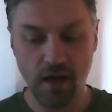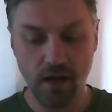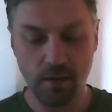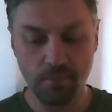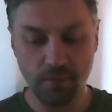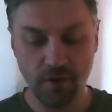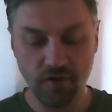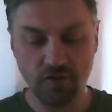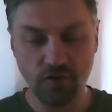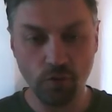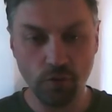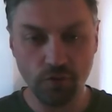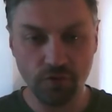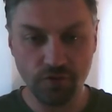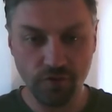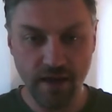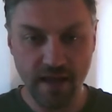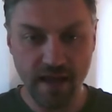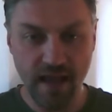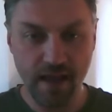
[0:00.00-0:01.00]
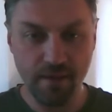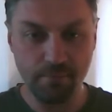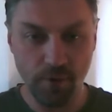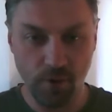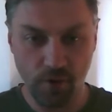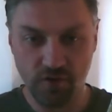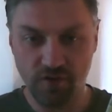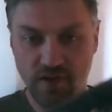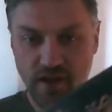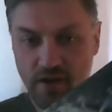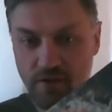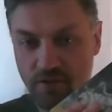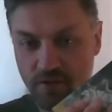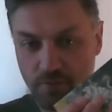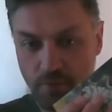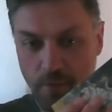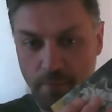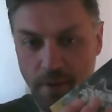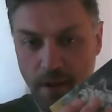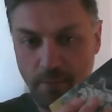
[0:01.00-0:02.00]
Sorcery Gamebook series
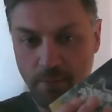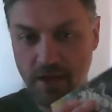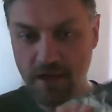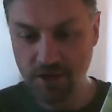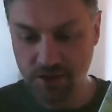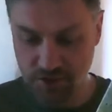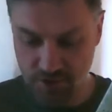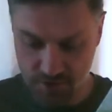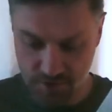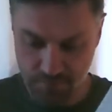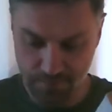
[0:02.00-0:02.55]
were published,